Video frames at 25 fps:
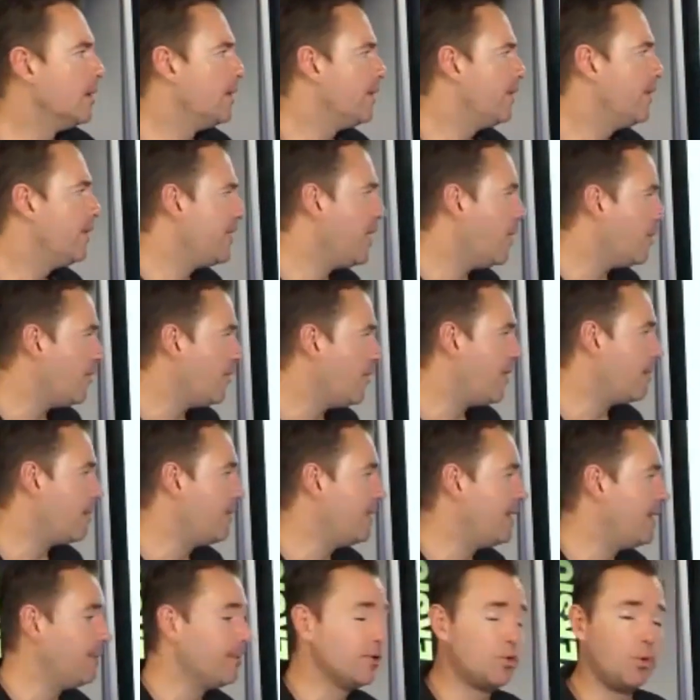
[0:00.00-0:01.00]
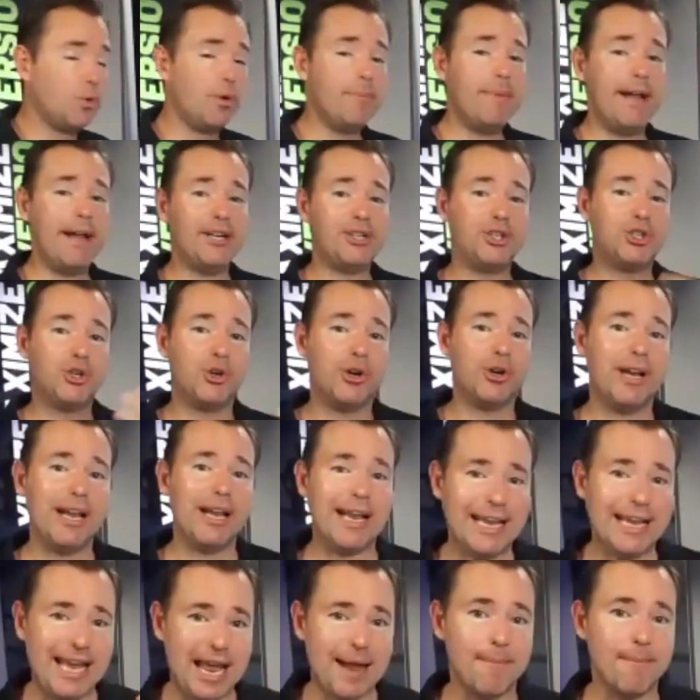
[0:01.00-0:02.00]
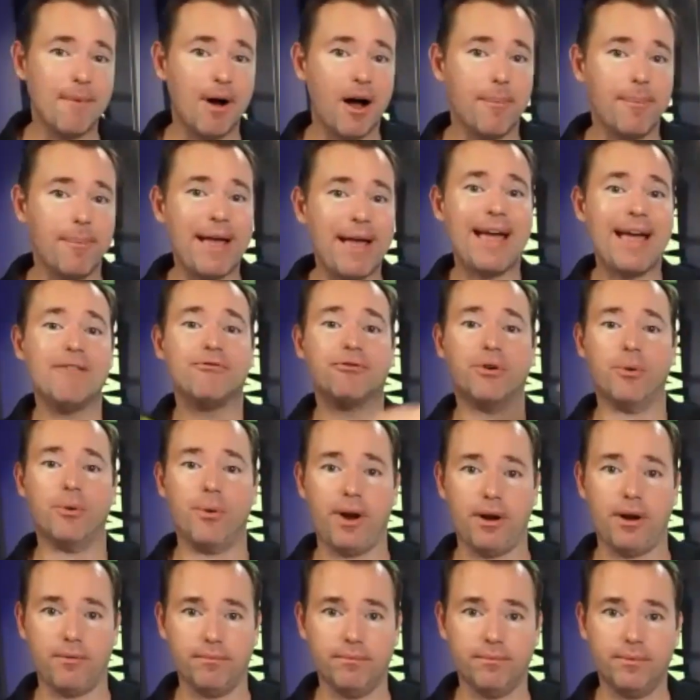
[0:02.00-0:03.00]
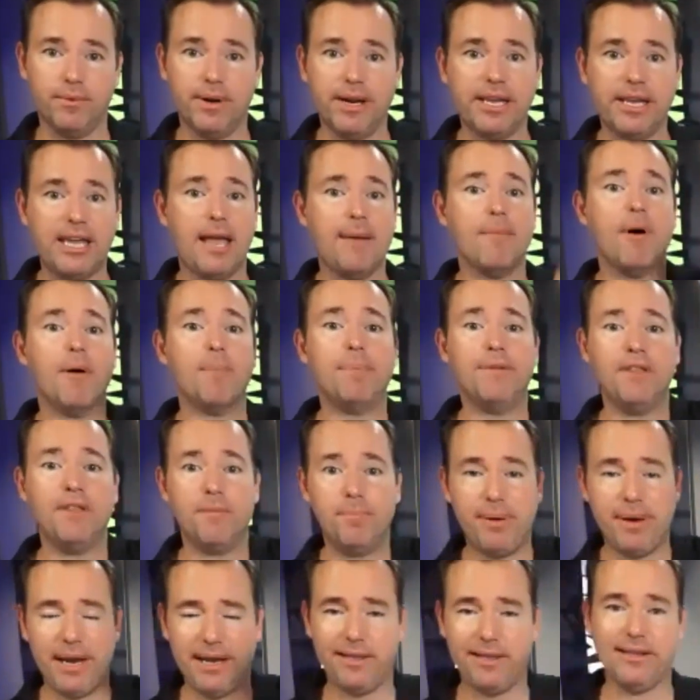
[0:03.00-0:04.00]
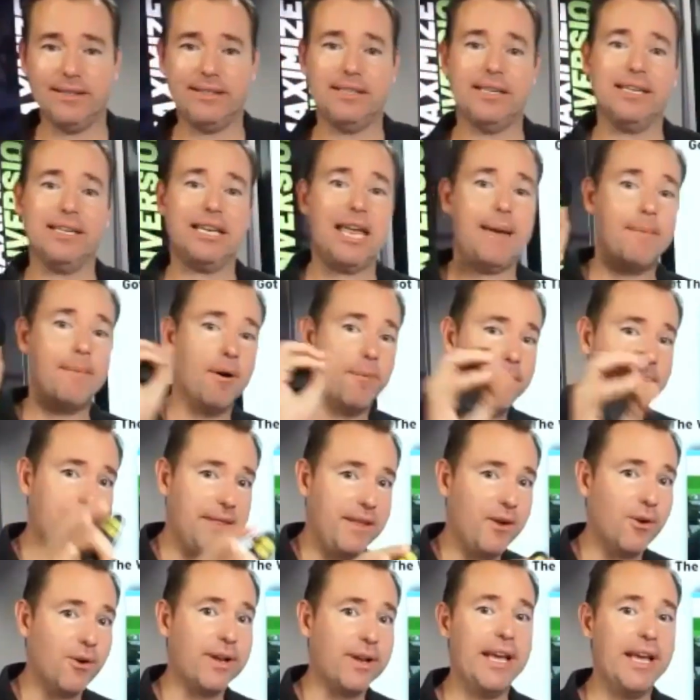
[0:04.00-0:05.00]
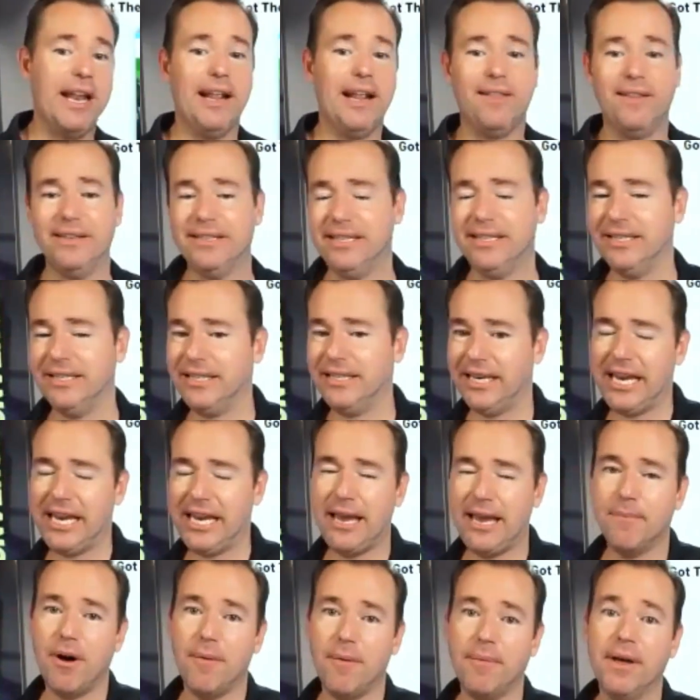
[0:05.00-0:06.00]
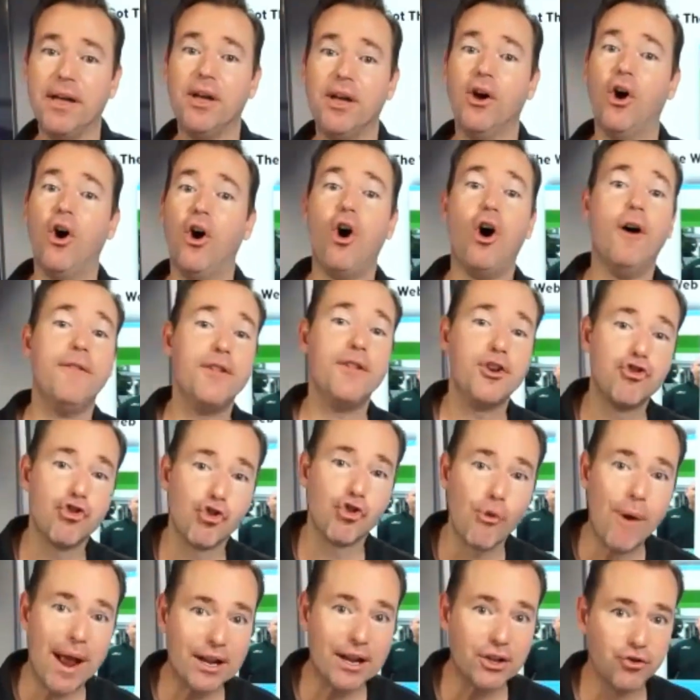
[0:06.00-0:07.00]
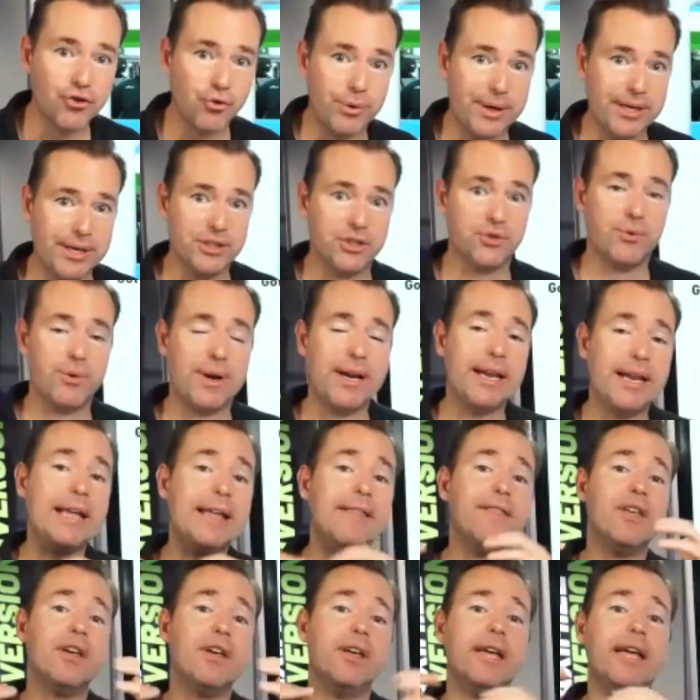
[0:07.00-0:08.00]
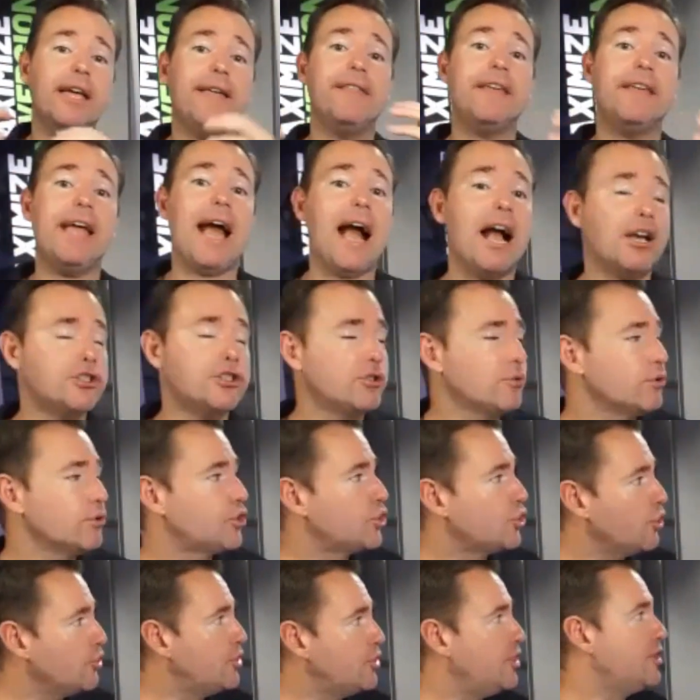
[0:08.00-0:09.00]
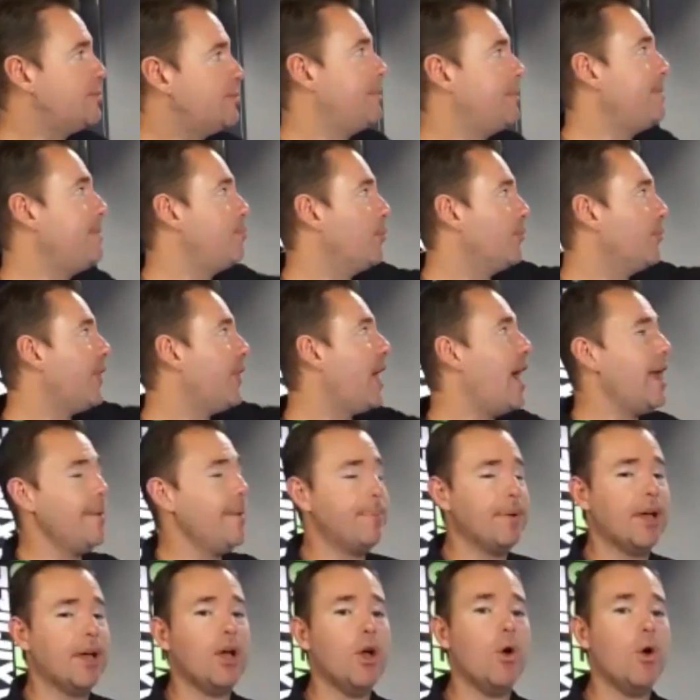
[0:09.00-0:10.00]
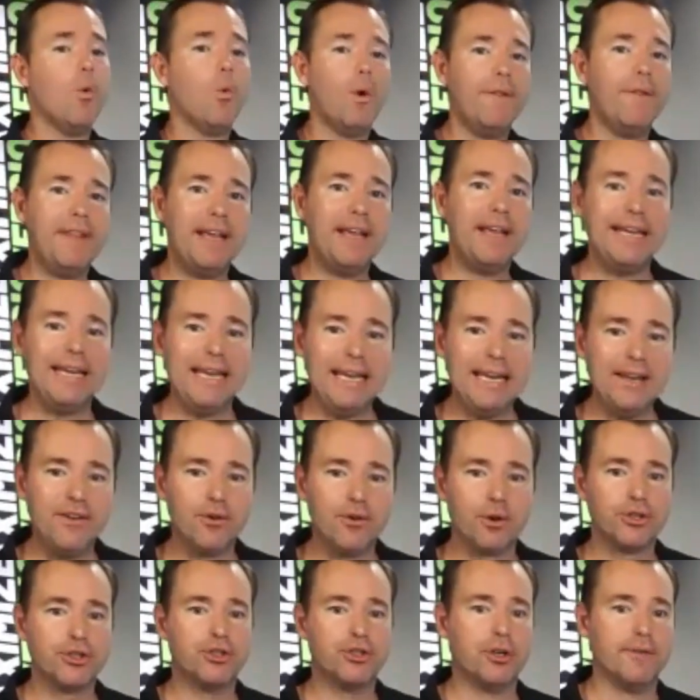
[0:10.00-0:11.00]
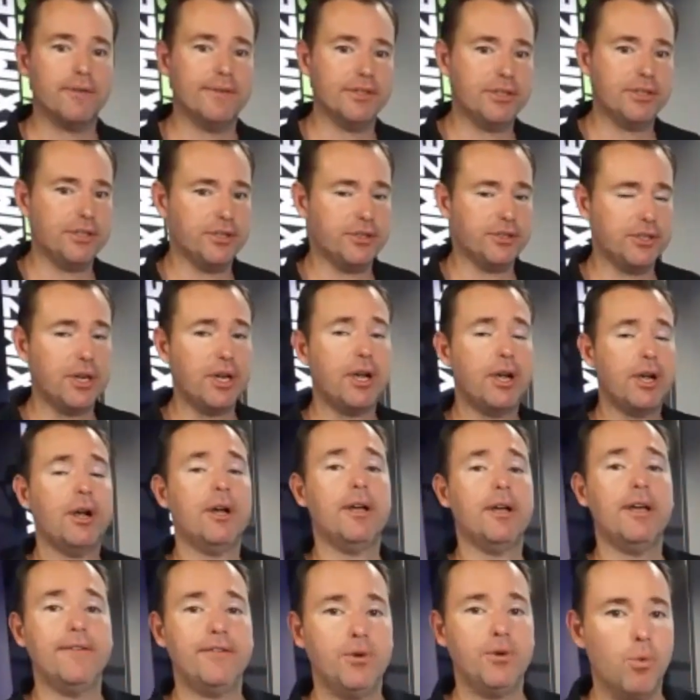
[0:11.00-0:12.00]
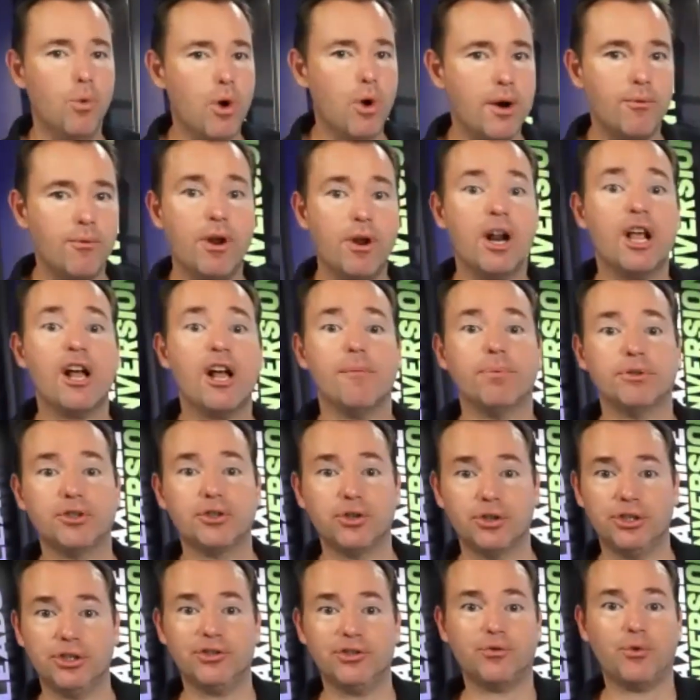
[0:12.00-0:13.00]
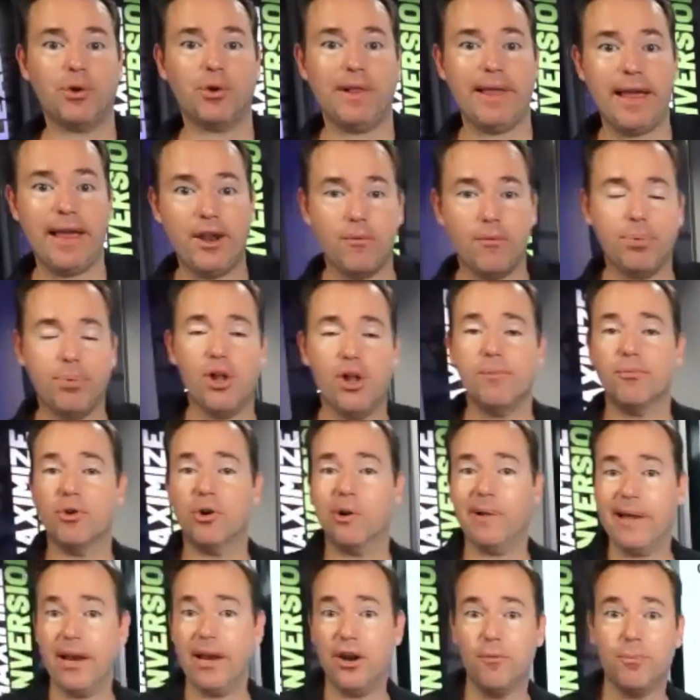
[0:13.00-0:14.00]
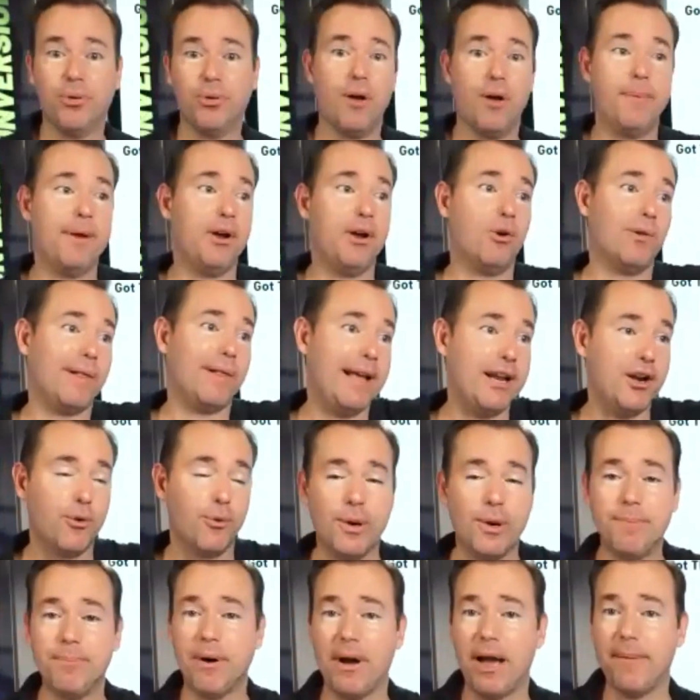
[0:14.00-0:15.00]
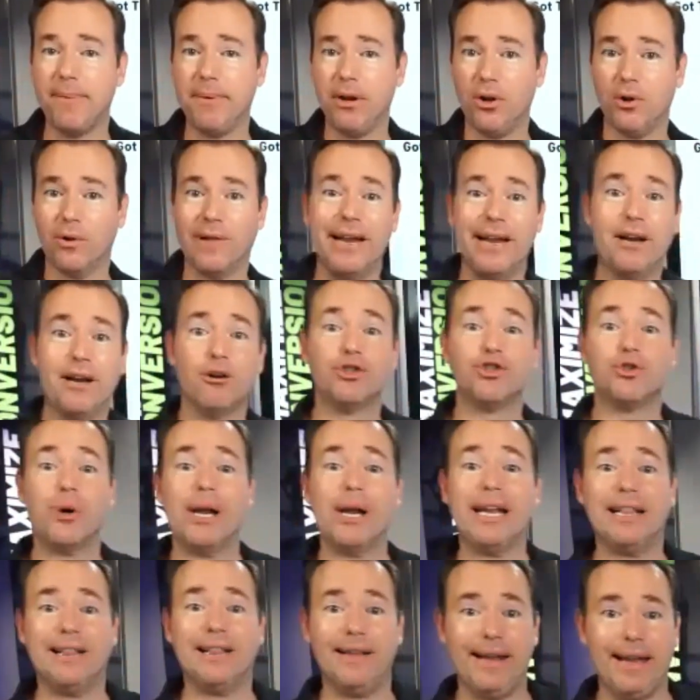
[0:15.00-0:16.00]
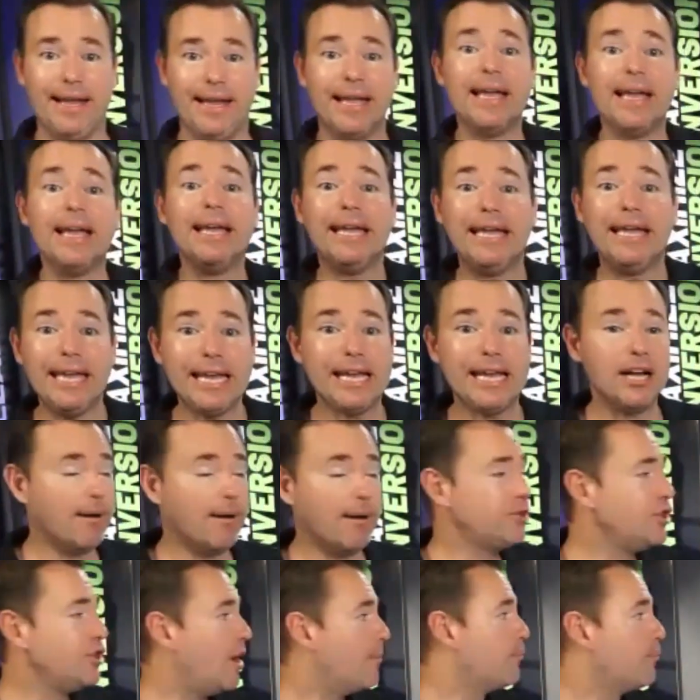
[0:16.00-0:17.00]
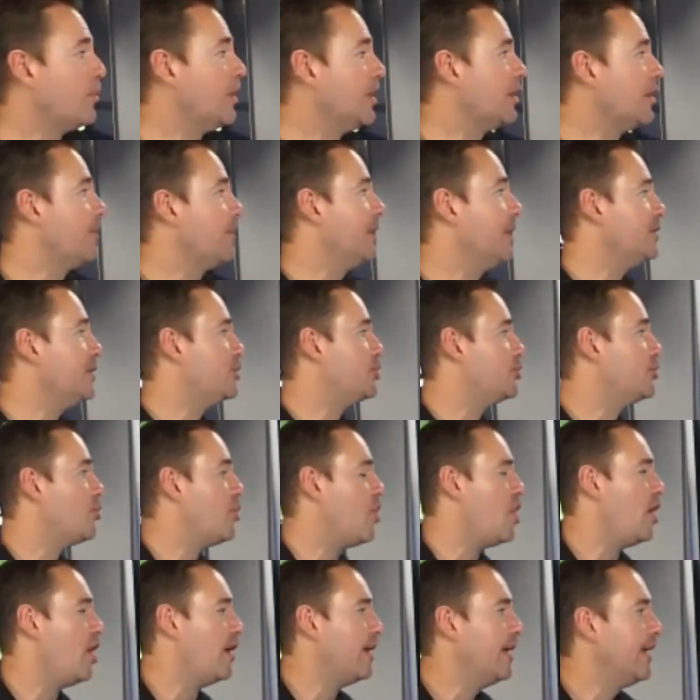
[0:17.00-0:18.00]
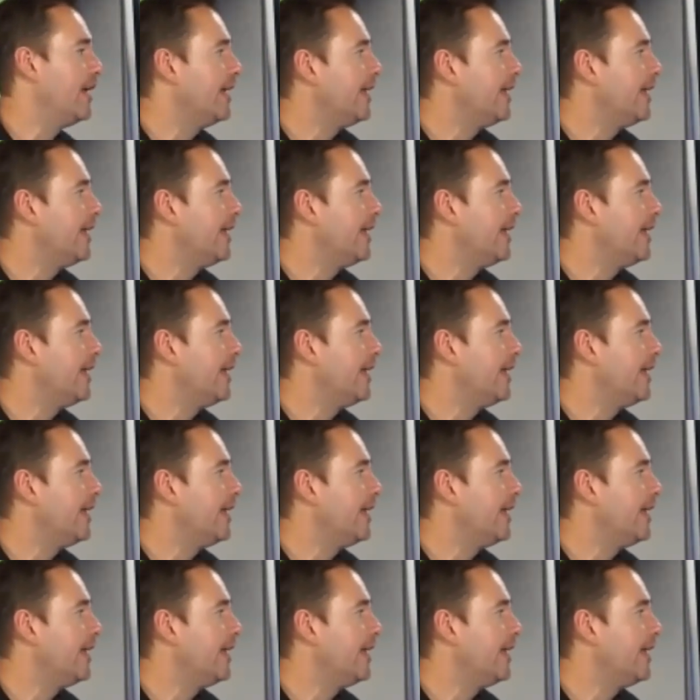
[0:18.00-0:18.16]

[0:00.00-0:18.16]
The other thing we did was we made sure it came up everywhere. Right? Came up in the paid listing, came up in the organic listings, it came up on the directories, right? In the actual searches people type when they need your services. If you want, run a couple searches for Orlando Plumber, Orlando Plumbing, Orlando Repiping, Orlando Drain Cleaning. He comes up really, really strong.